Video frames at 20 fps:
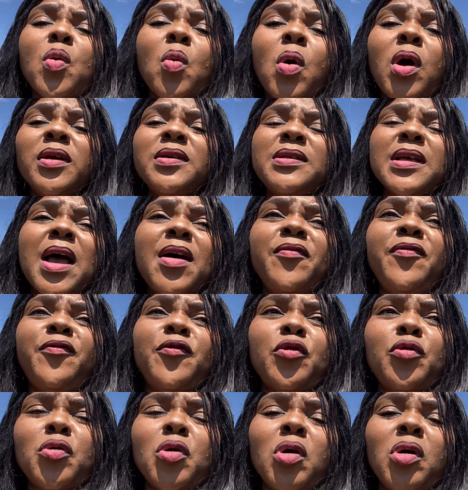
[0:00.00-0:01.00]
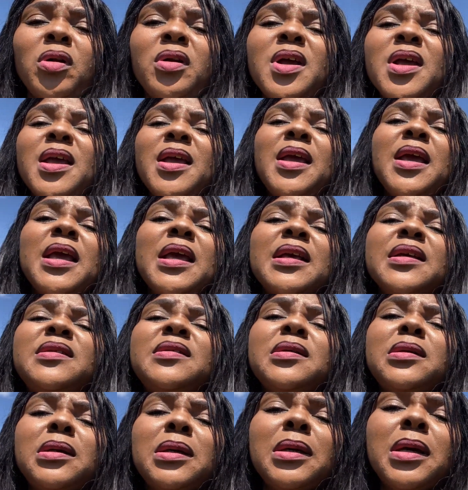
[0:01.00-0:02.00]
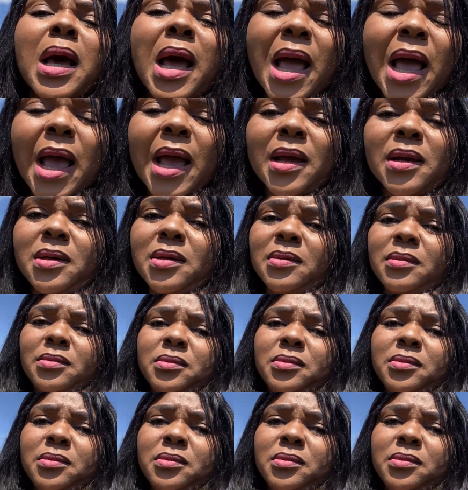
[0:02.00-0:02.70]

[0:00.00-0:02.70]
once and for all is God.